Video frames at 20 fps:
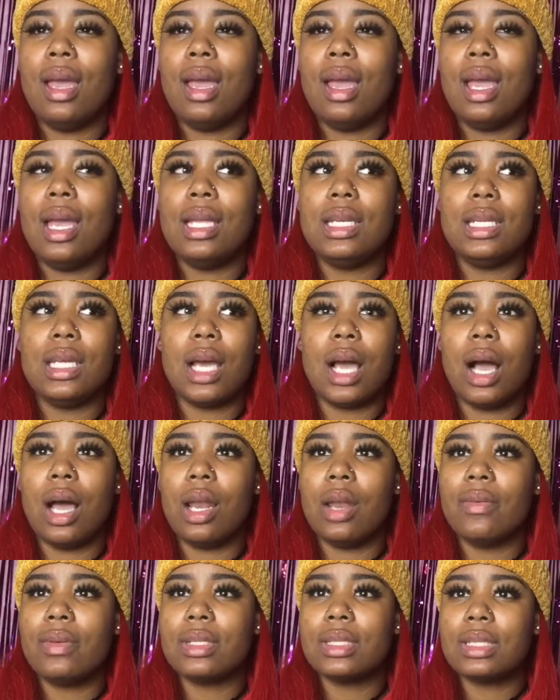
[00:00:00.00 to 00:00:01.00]
And then all
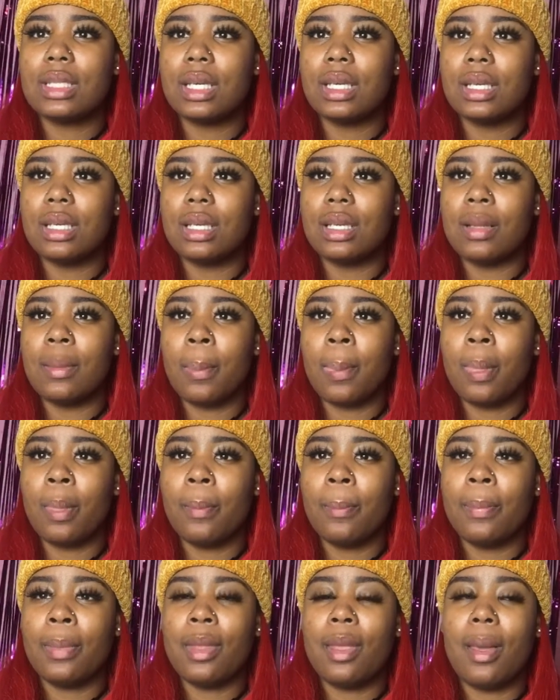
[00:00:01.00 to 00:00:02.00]
of a sudden,
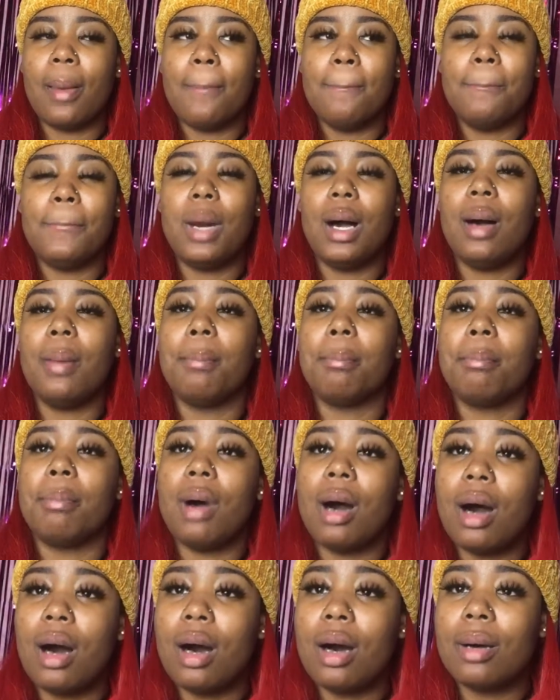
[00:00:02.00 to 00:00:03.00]
my
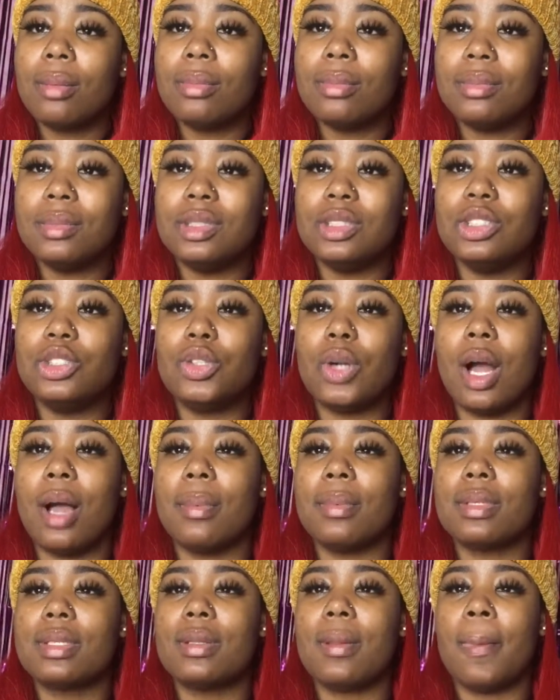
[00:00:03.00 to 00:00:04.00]
mom
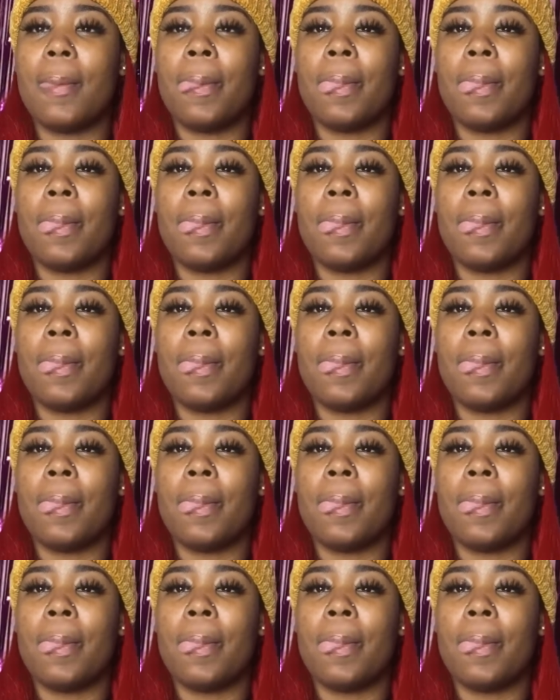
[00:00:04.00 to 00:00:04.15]
drops,